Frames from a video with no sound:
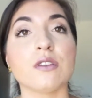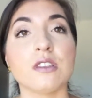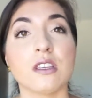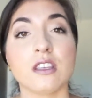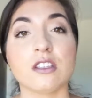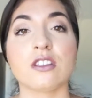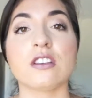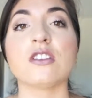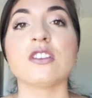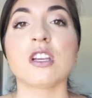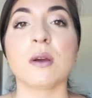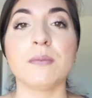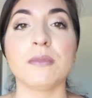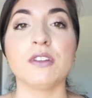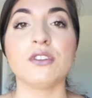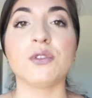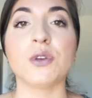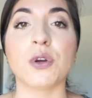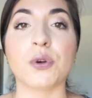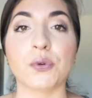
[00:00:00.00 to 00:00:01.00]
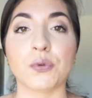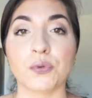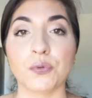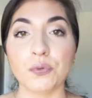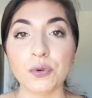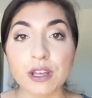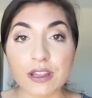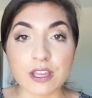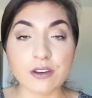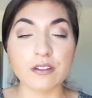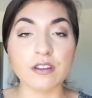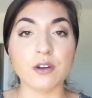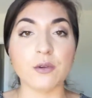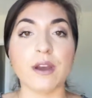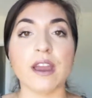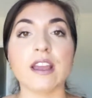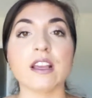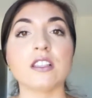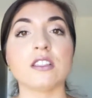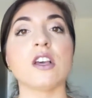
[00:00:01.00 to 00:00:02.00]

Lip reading: So let's just jump into it really quick.